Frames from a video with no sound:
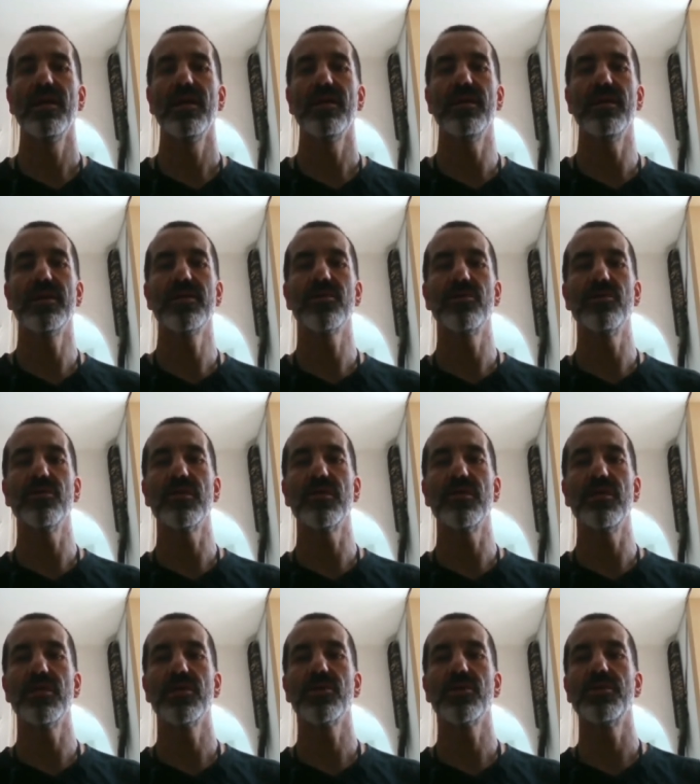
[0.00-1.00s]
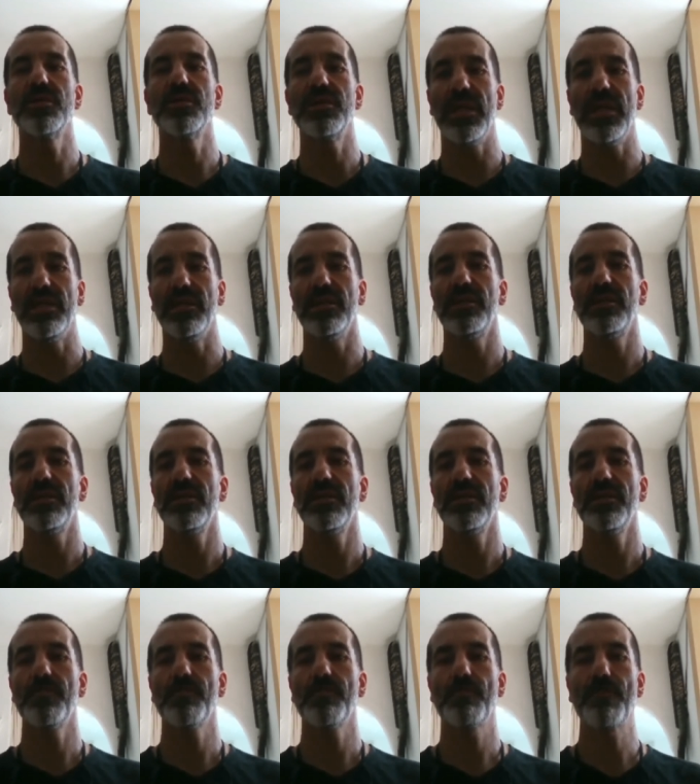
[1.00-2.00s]
this could this could change.
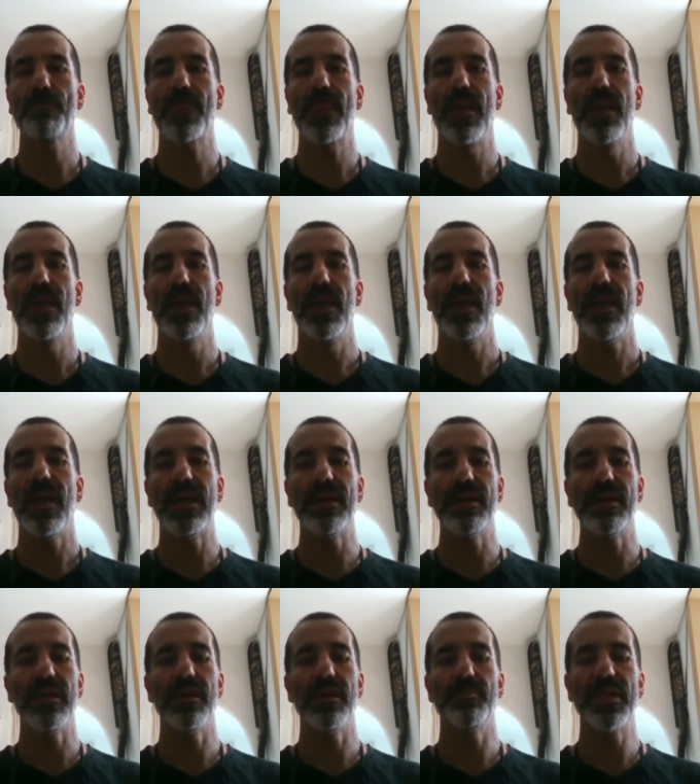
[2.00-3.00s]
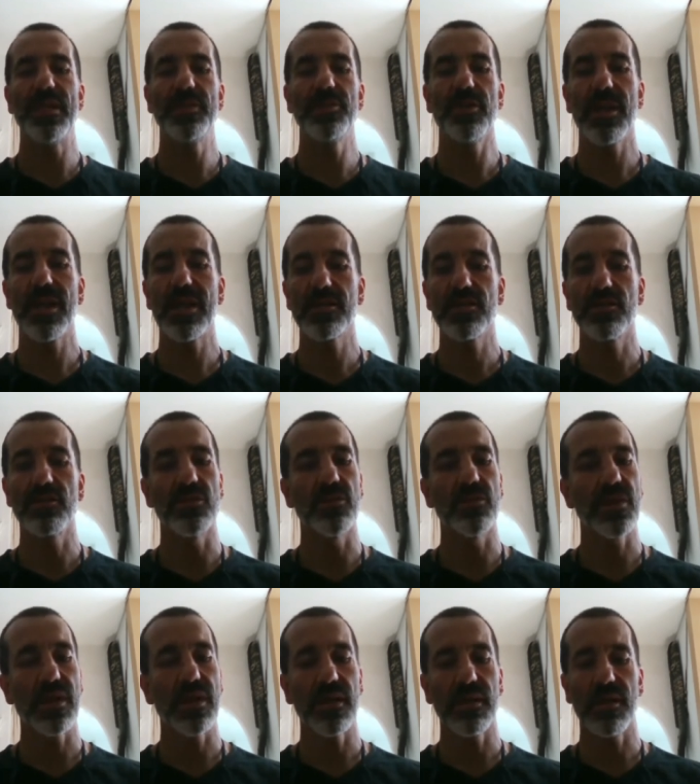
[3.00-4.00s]
And adaptation has
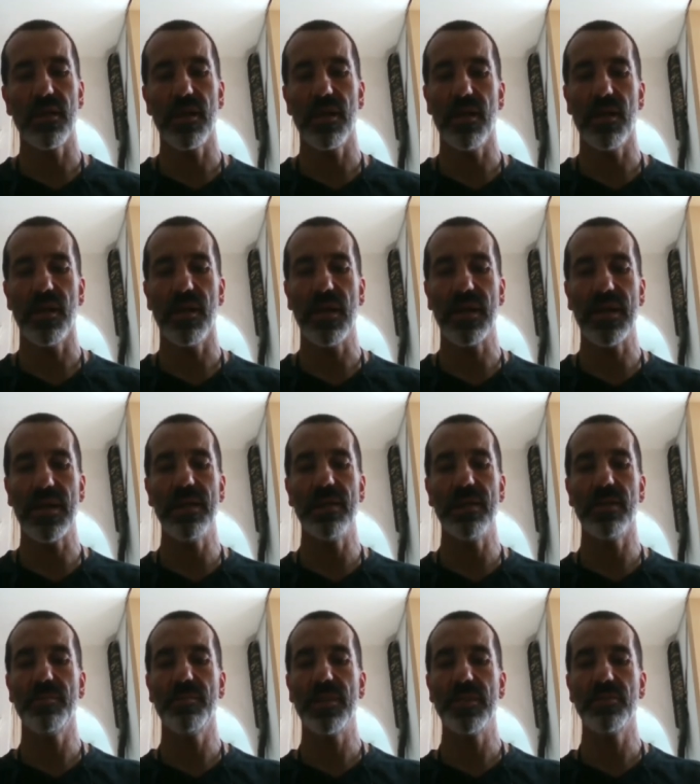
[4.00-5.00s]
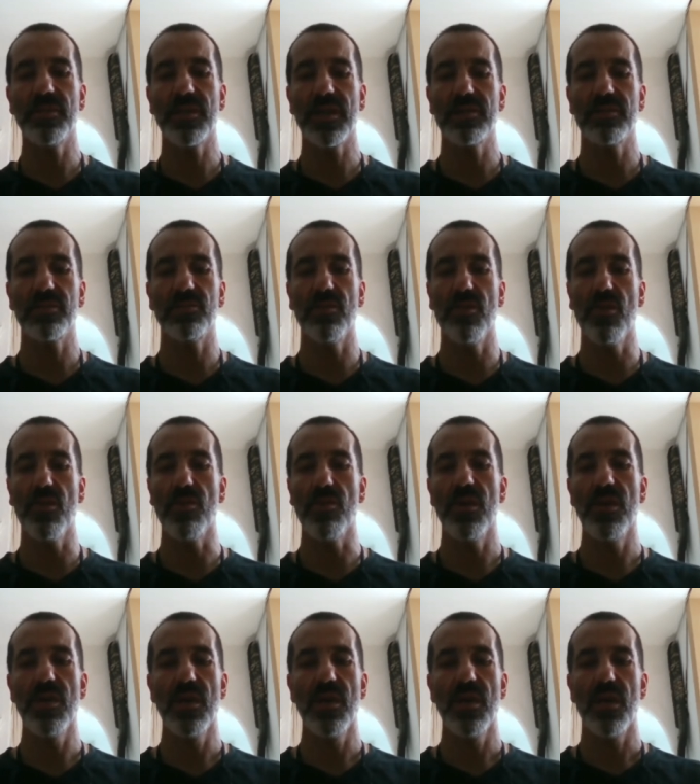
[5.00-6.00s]
to, again, adaptation has to go
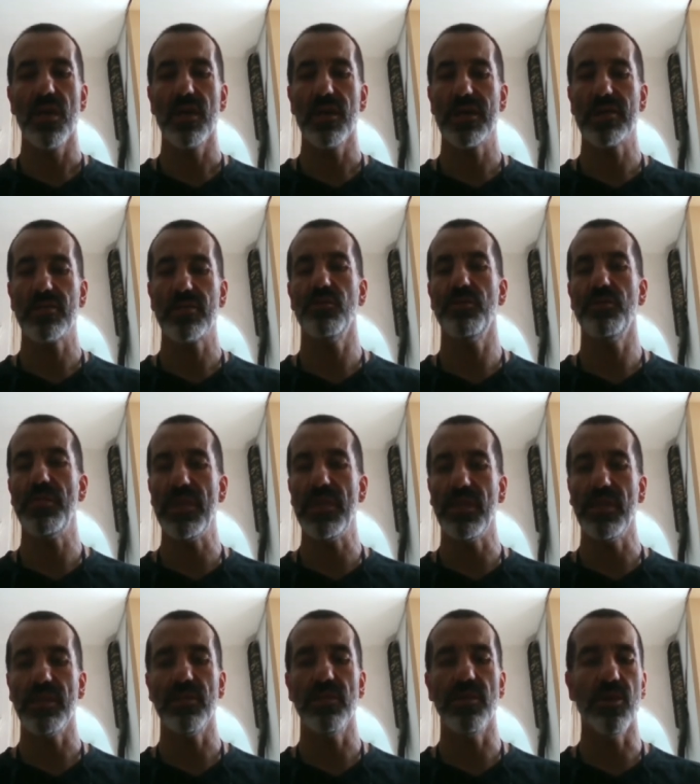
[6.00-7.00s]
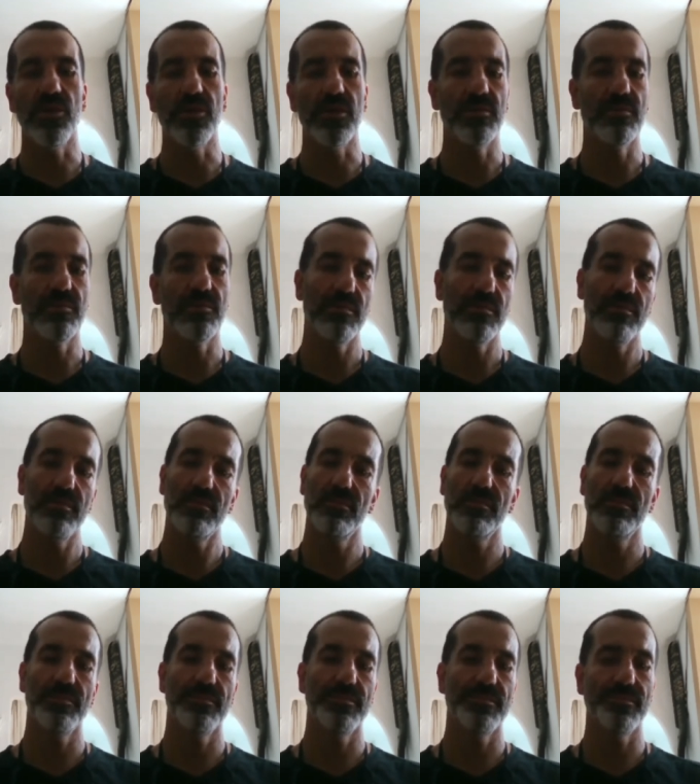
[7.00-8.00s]
has to be done
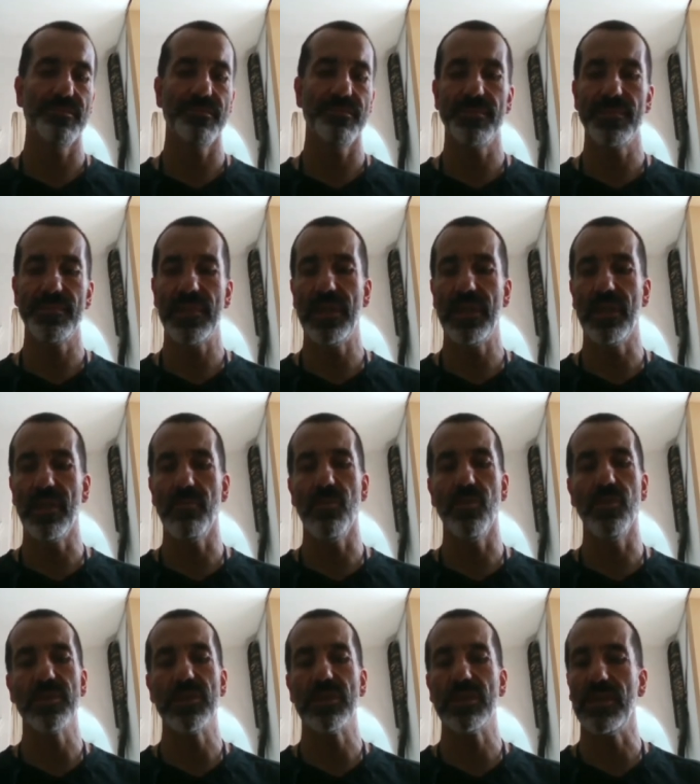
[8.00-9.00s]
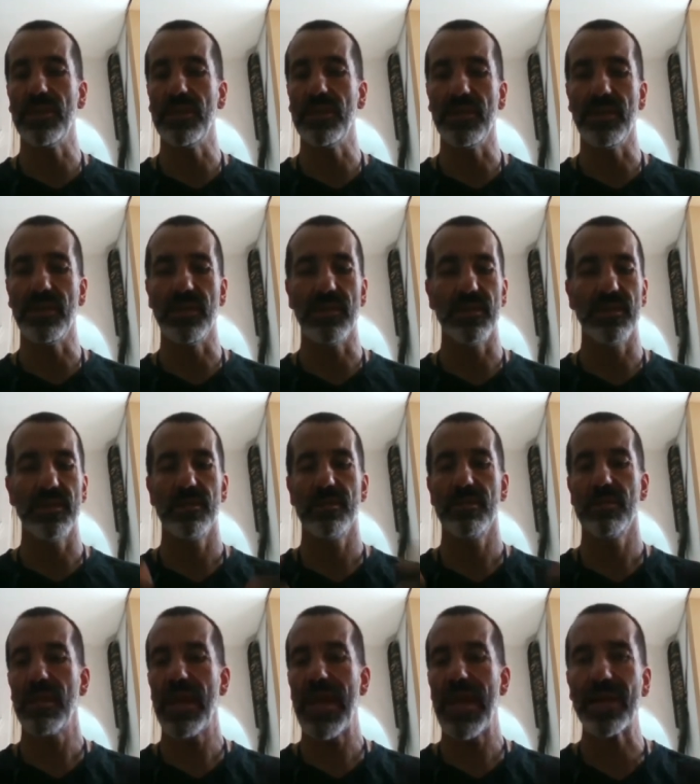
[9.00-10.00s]
in a
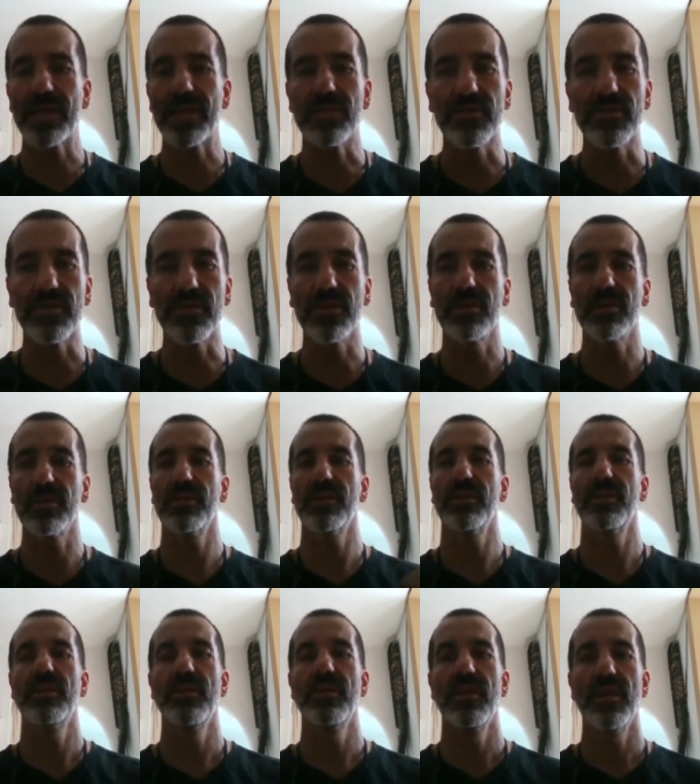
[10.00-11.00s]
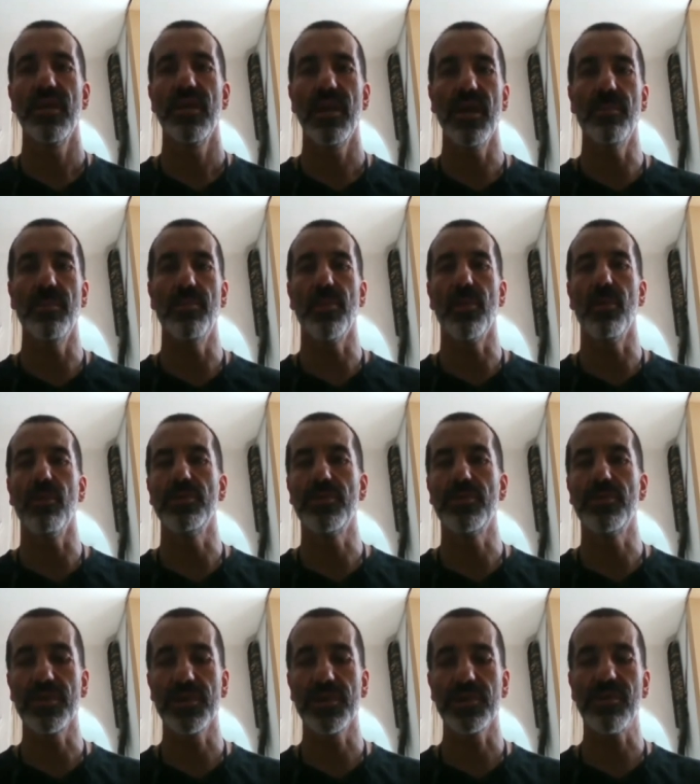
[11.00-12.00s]
multi-actor approach
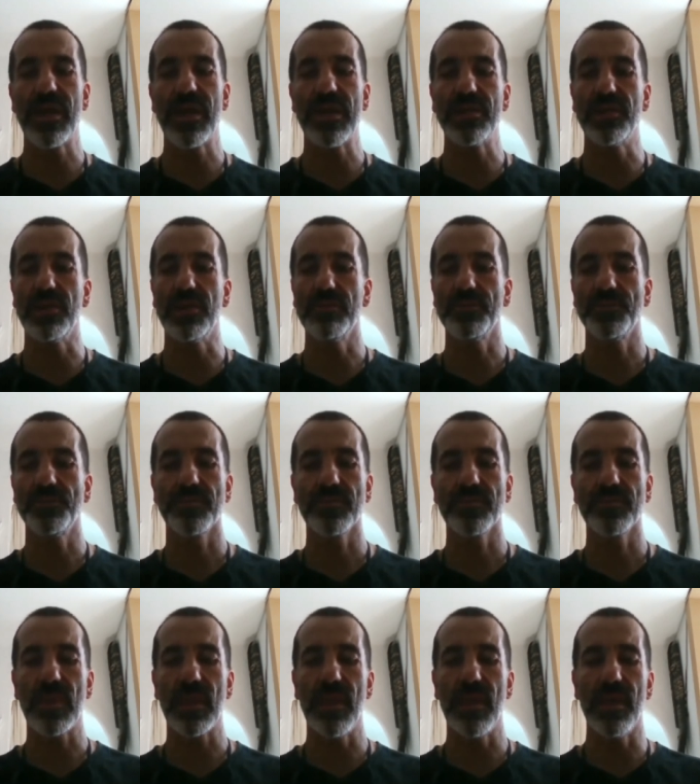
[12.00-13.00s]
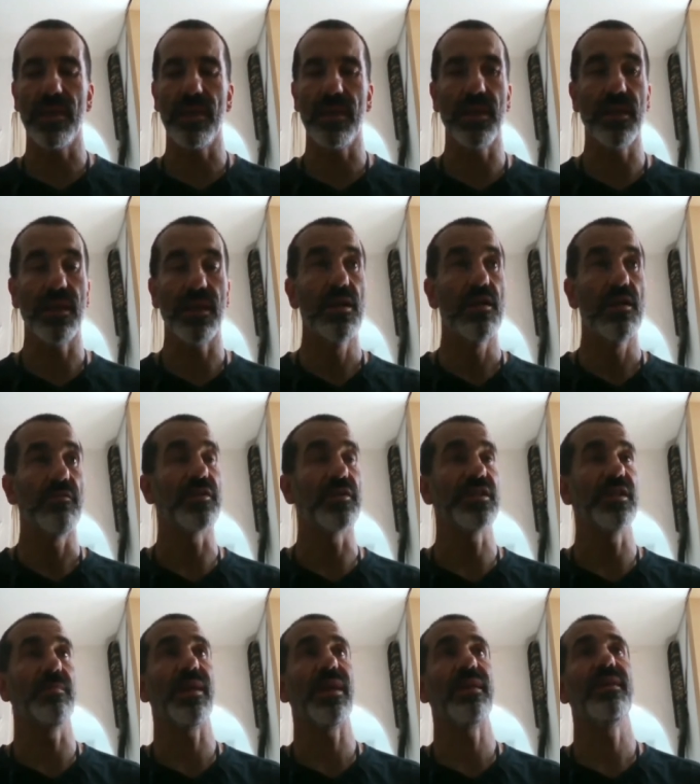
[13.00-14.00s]
or strategy. And uh, for example, I